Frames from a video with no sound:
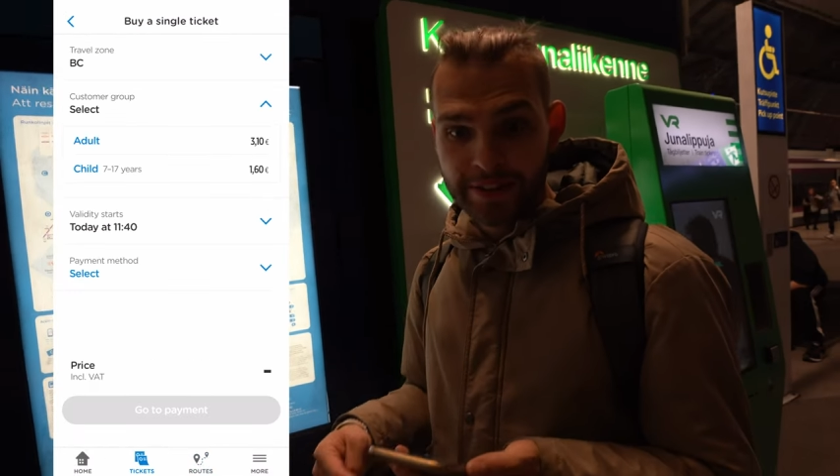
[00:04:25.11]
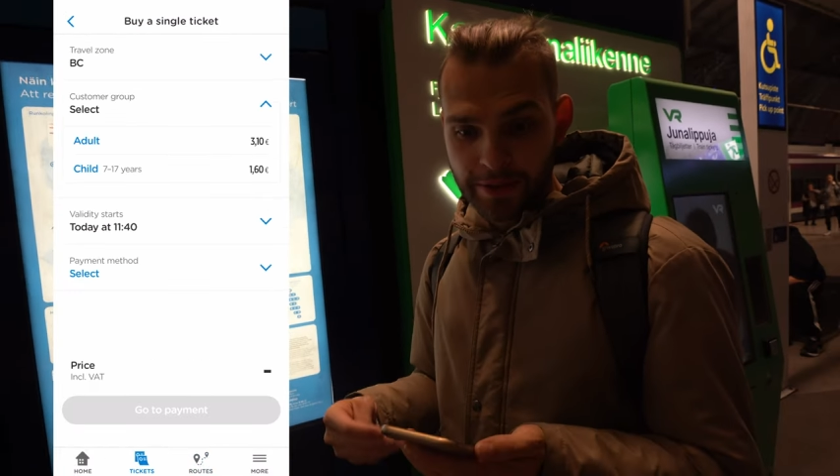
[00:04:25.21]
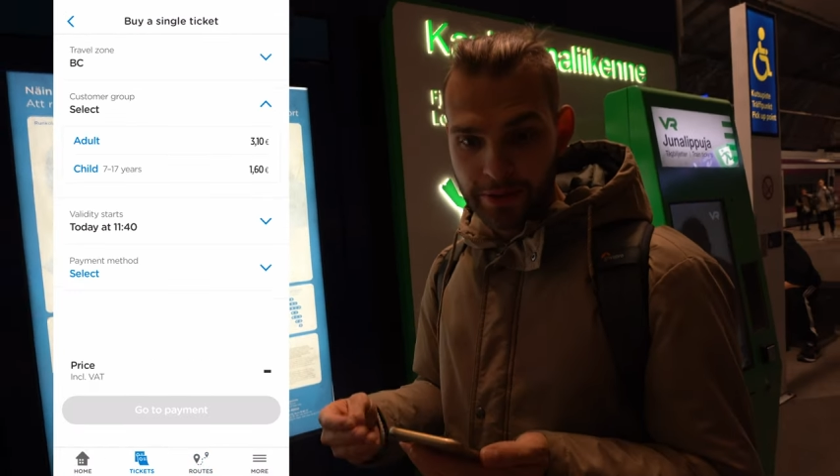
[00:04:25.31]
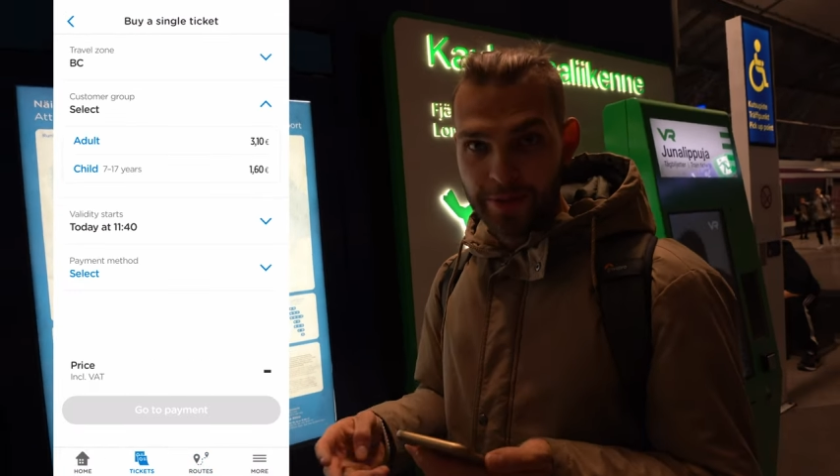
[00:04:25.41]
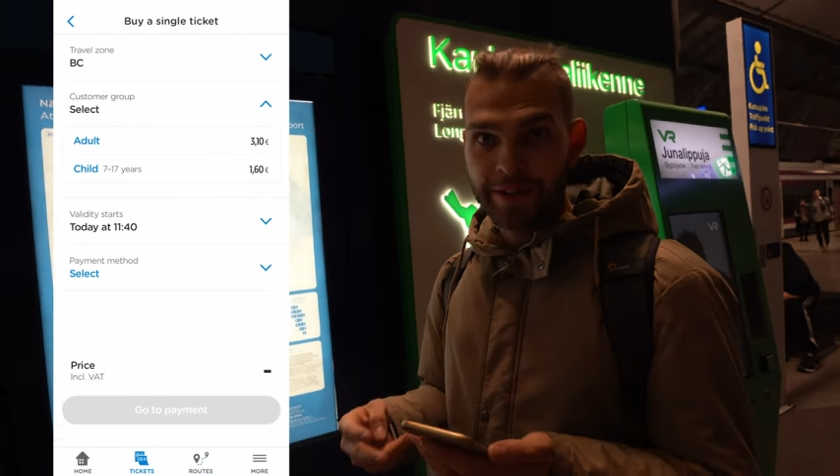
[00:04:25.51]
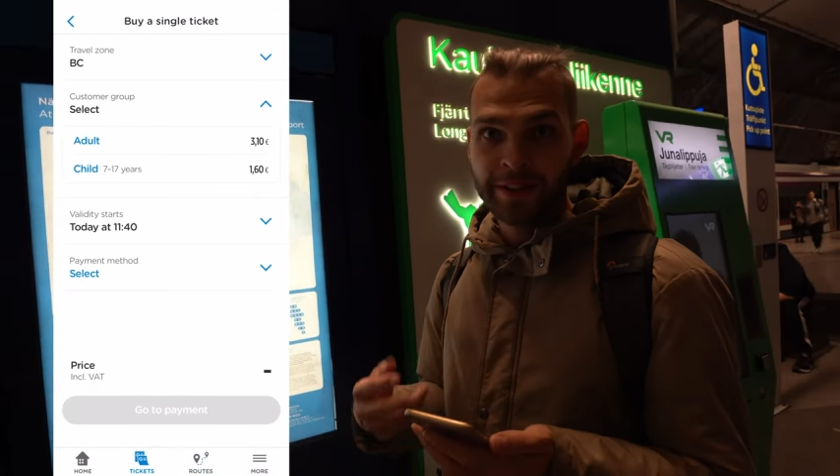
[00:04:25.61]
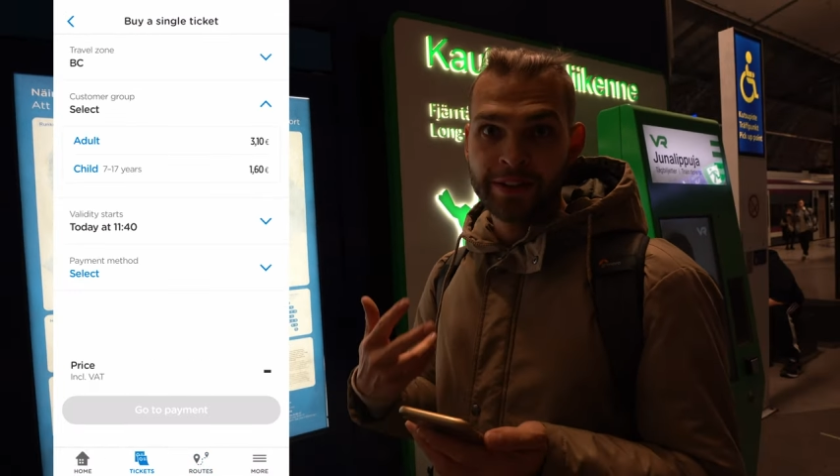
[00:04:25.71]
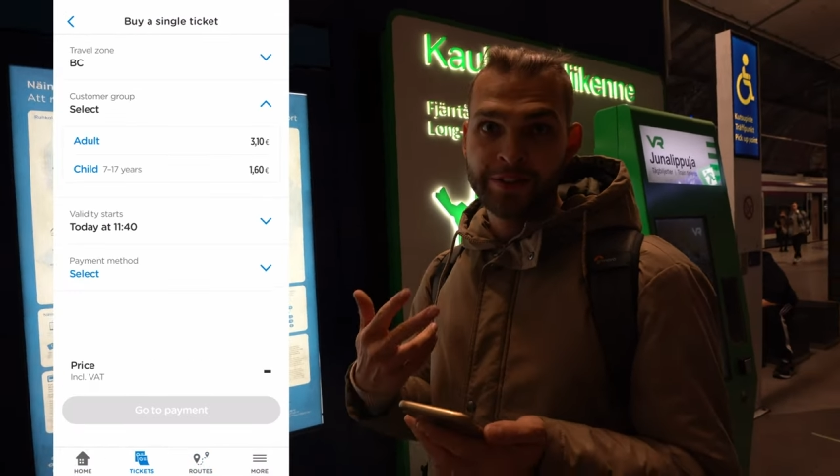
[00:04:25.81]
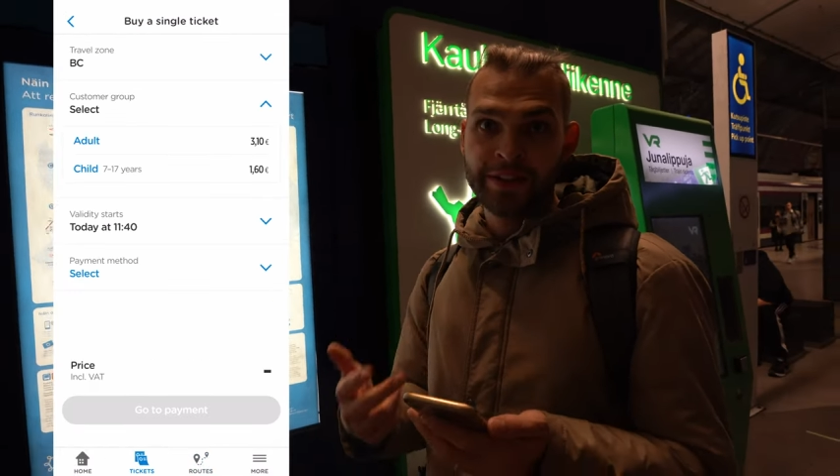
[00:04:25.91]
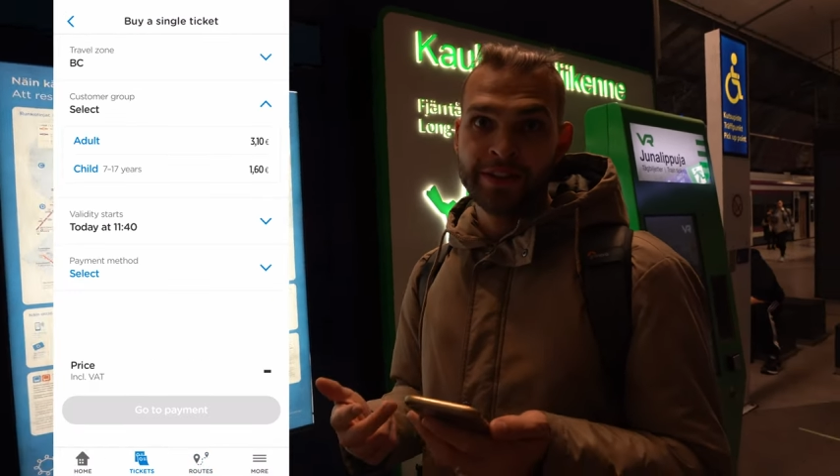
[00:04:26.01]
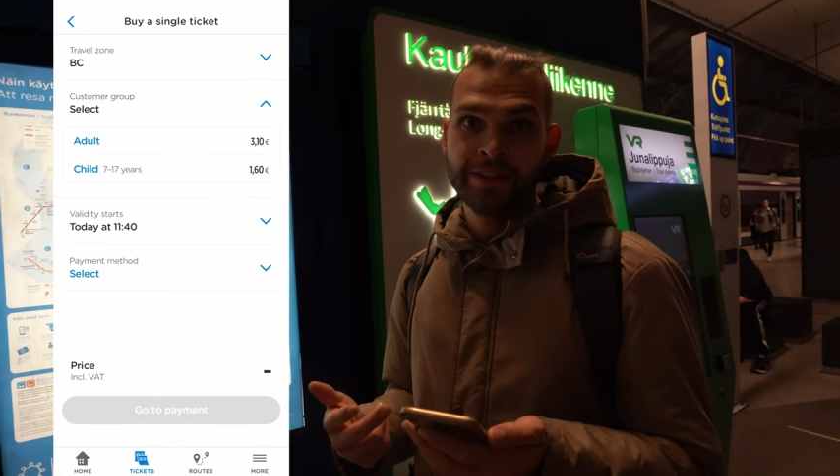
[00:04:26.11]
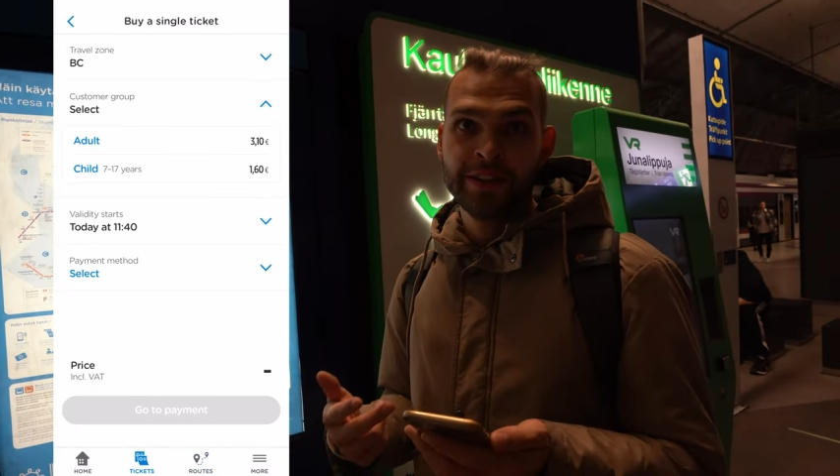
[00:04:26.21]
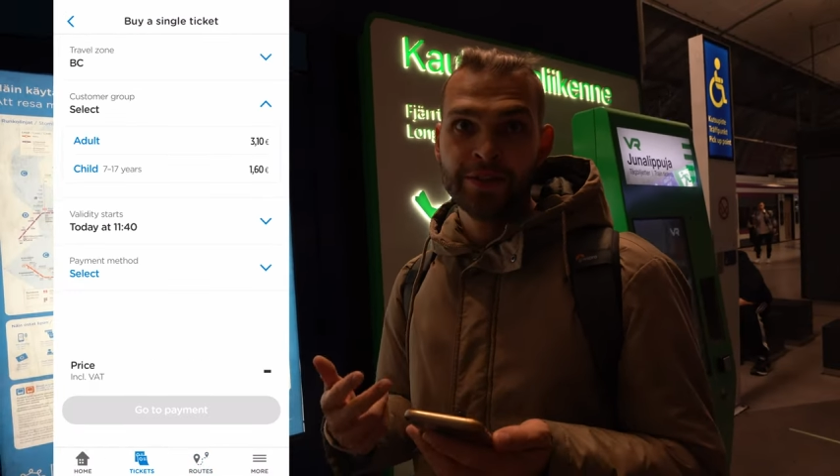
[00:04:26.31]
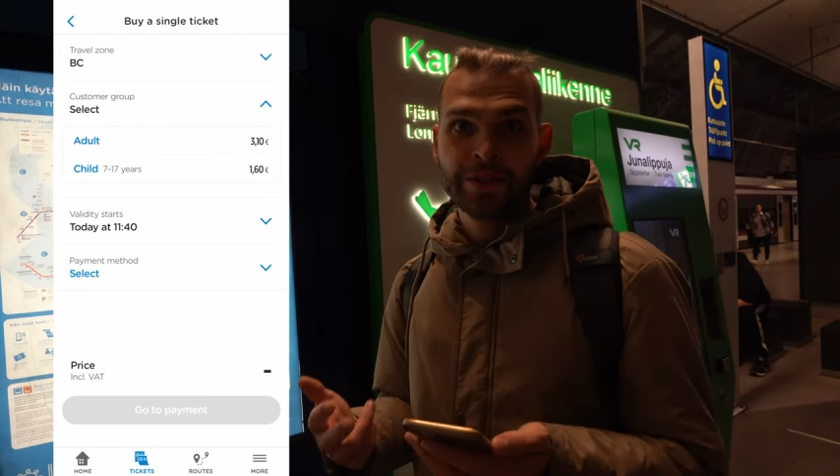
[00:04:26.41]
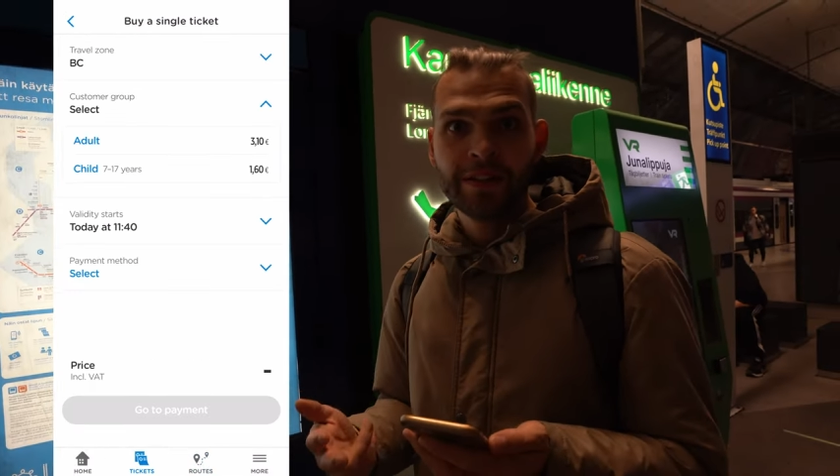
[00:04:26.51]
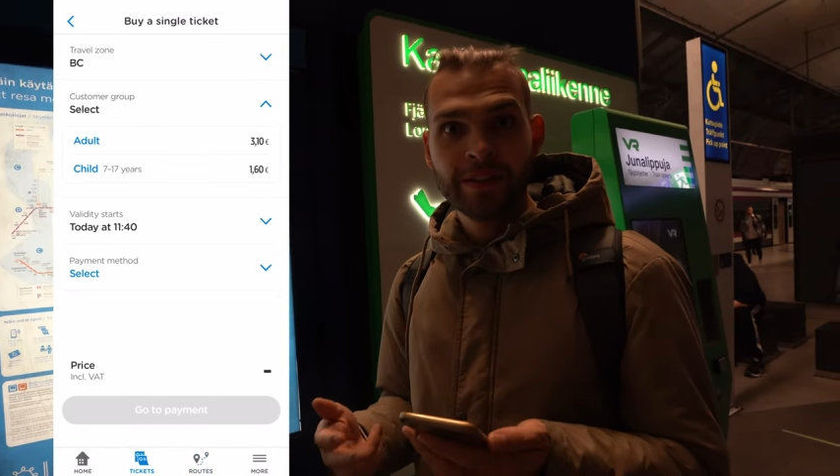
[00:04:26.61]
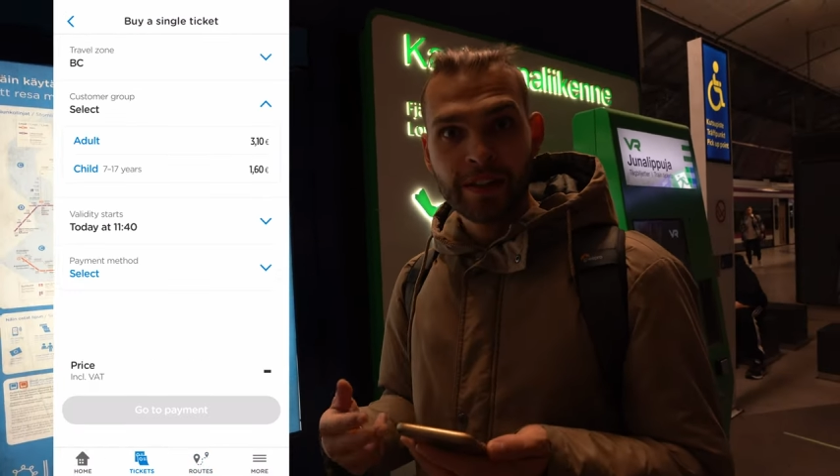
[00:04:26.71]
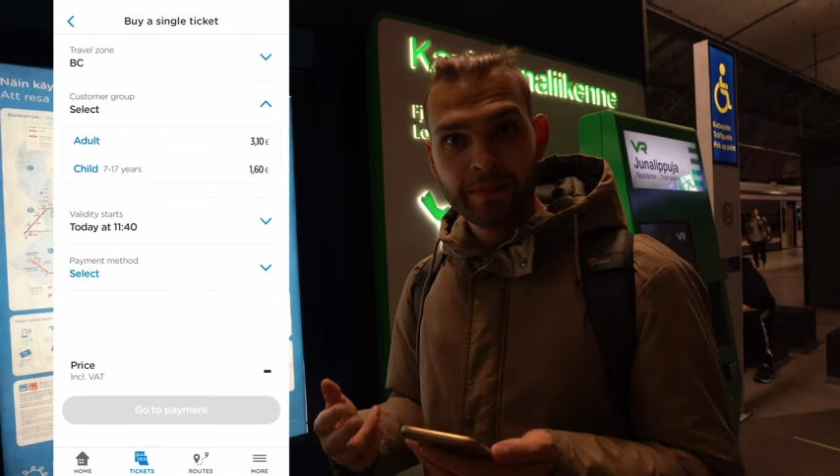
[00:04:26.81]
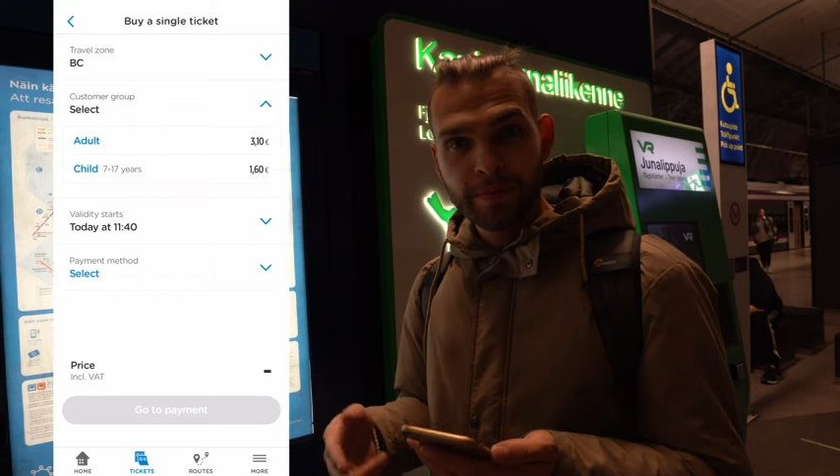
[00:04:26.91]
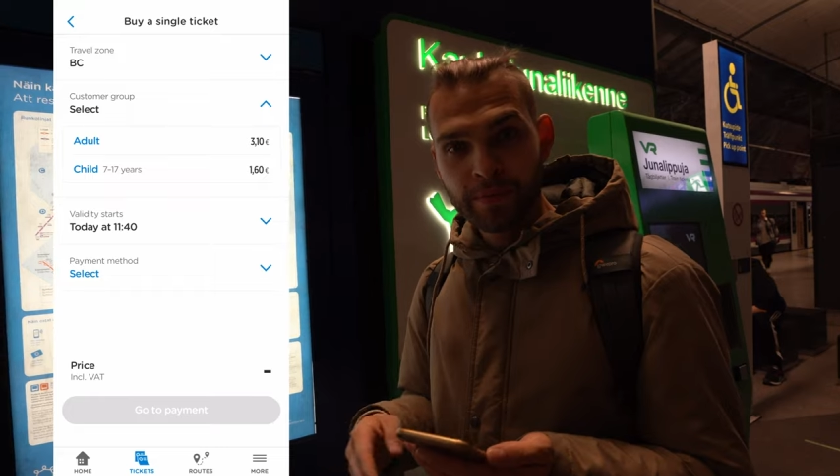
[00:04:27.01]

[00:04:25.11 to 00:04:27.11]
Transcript: so we are just traveling